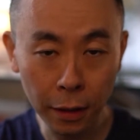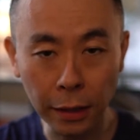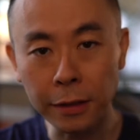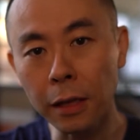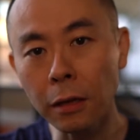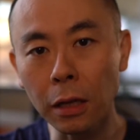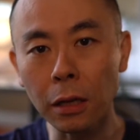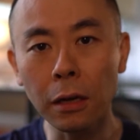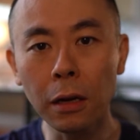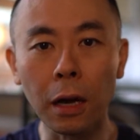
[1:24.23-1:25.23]
Let's now
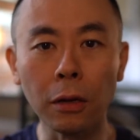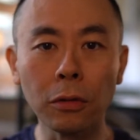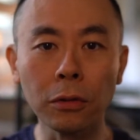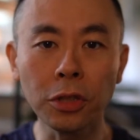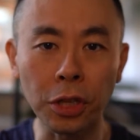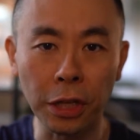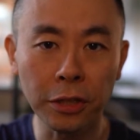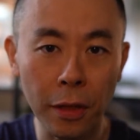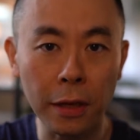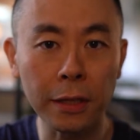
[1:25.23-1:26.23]
learn how to
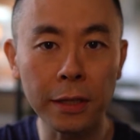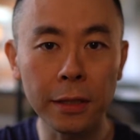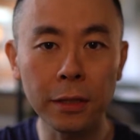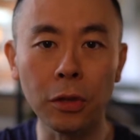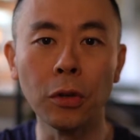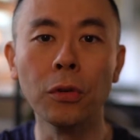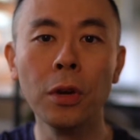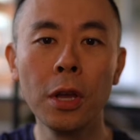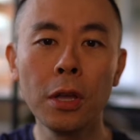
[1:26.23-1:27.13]
change this so